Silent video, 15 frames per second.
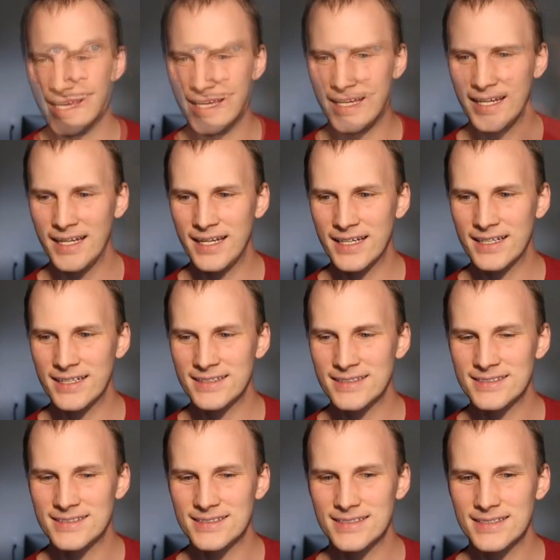
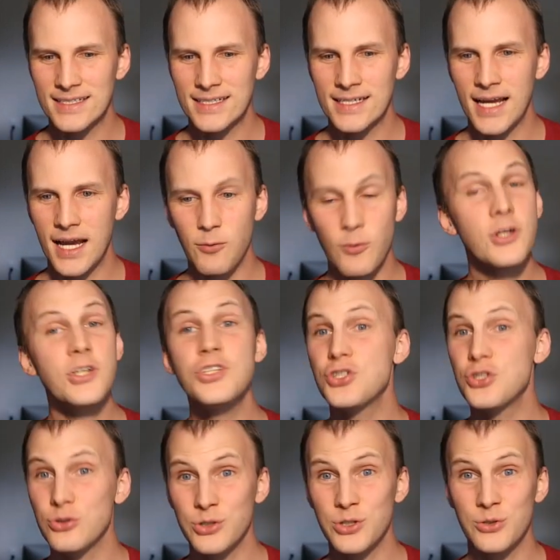And I want to
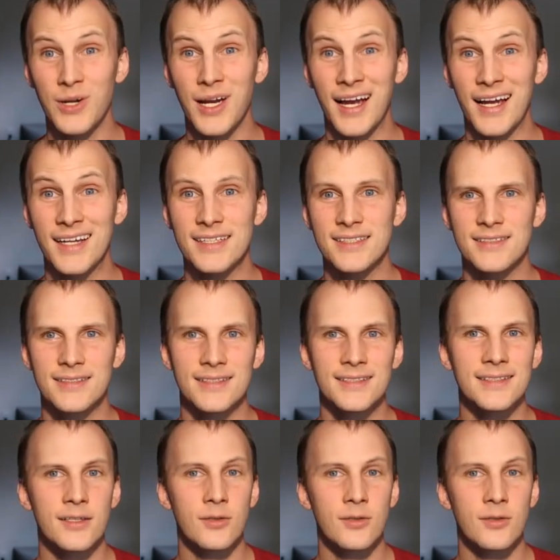show you guys,